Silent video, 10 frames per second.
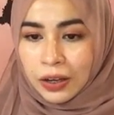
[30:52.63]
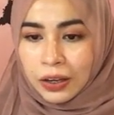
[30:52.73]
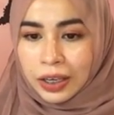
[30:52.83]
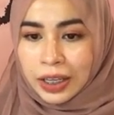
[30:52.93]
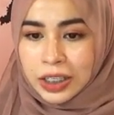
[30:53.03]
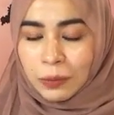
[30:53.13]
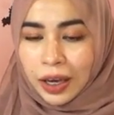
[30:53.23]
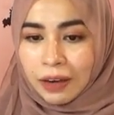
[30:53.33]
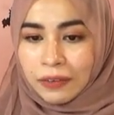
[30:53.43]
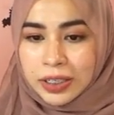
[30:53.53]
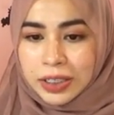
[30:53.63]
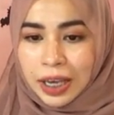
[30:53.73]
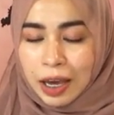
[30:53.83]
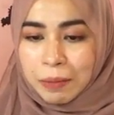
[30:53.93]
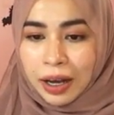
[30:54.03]
Okay, next thing we have is
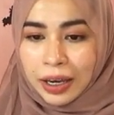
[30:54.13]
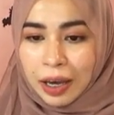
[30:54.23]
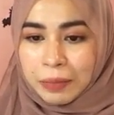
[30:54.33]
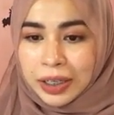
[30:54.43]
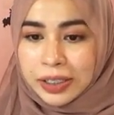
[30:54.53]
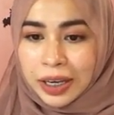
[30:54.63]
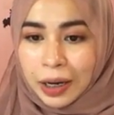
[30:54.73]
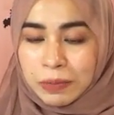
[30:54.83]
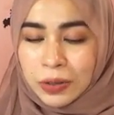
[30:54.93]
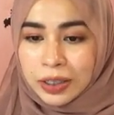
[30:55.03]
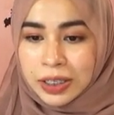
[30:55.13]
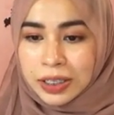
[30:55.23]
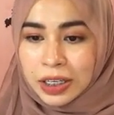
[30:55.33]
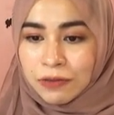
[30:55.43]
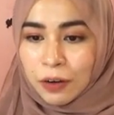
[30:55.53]
MIME type. So this
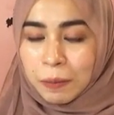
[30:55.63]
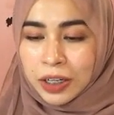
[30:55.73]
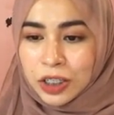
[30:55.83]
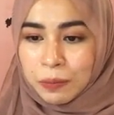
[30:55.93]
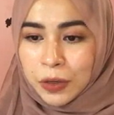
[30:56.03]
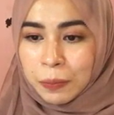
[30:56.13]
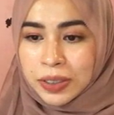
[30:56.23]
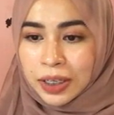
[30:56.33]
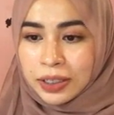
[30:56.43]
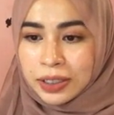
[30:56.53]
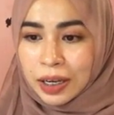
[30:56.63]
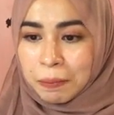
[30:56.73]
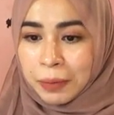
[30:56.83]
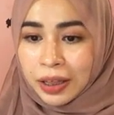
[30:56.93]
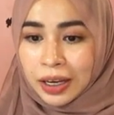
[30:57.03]
stands for Multi-Purpose
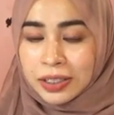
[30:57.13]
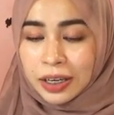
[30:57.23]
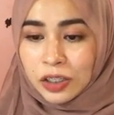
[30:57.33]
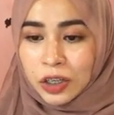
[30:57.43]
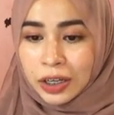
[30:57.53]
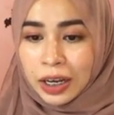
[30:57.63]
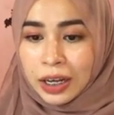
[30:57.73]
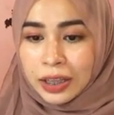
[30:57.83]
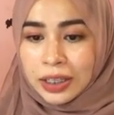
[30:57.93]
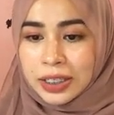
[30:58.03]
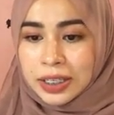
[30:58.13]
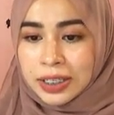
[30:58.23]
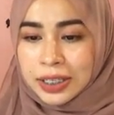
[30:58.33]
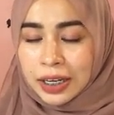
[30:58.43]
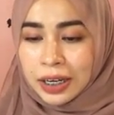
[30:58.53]
Internet Mail Extension. This is a
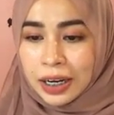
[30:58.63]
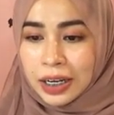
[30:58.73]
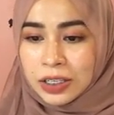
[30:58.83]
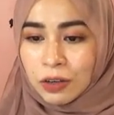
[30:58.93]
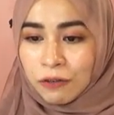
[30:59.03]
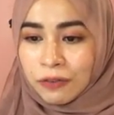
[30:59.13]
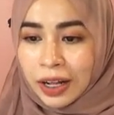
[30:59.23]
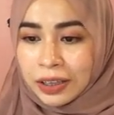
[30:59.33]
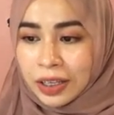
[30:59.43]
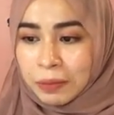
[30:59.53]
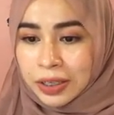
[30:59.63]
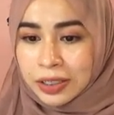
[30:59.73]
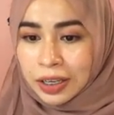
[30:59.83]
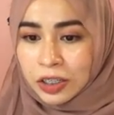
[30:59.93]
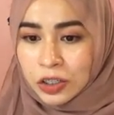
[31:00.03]
standard list of file name
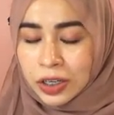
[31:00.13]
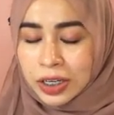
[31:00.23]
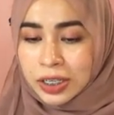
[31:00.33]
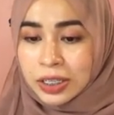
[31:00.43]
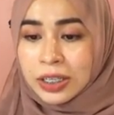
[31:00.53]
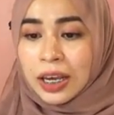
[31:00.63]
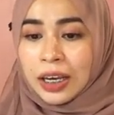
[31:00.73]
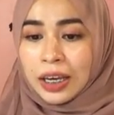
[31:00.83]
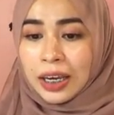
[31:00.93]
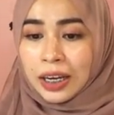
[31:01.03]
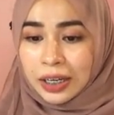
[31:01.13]
extensions. It